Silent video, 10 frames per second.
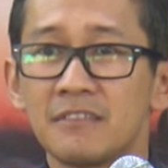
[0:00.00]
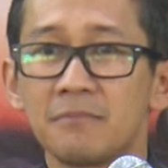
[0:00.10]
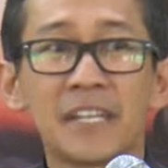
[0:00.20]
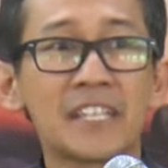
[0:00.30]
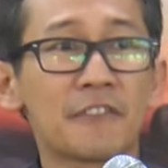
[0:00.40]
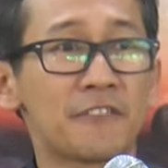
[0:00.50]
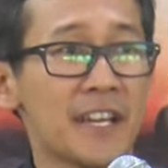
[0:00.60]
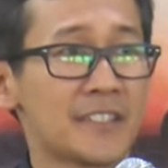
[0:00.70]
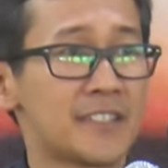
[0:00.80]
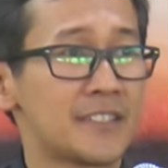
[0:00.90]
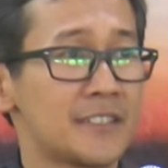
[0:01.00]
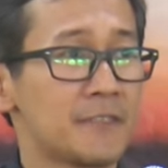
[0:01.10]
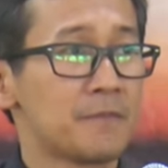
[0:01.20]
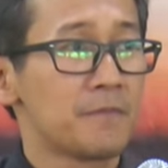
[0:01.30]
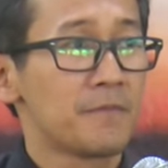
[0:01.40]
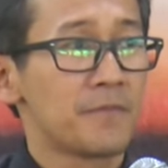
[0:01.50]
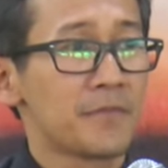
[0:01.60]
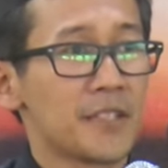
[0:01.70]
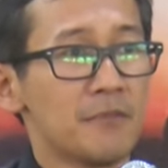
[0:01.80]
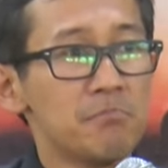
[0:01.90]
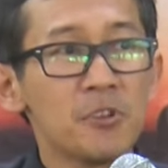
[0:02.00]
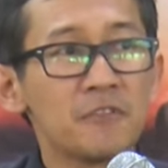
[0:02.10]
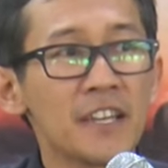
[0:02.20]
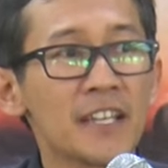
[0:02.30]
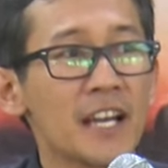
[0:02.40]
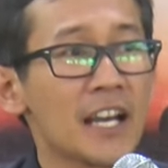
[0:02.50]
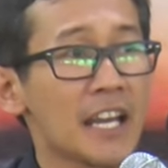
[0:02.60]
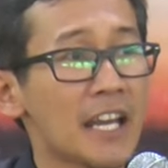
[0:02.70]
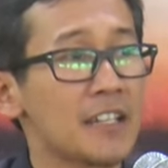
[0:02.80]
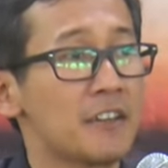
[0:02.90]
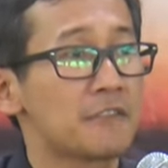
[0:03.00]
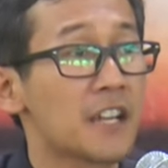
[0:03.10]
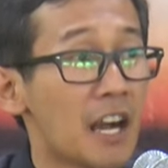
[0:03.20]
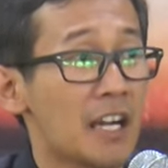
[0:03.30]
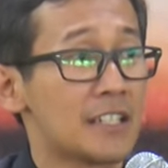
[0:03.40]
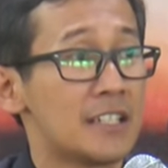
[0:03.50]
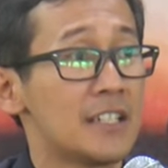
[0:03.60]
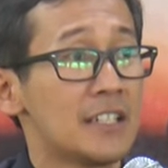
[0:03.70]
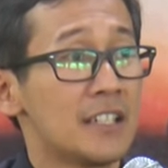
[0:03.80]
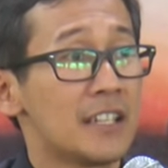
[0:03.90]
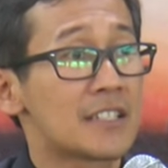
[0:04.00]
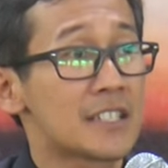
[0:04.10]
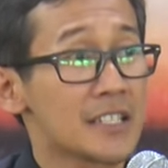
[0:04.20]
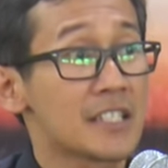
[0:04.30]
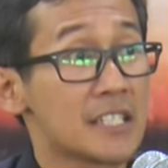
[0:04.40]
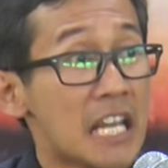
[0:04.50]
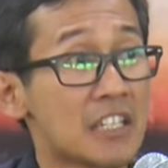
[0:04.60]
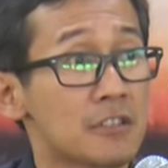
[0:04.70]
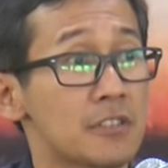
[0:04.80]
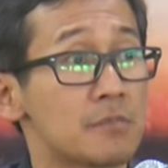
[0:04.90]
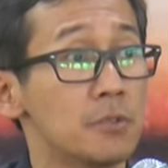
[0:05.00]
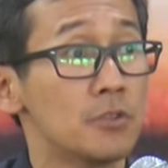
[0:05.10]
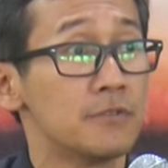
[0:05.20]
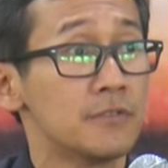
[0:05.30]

My dear friends, moving ahead of God is such a dangerous move.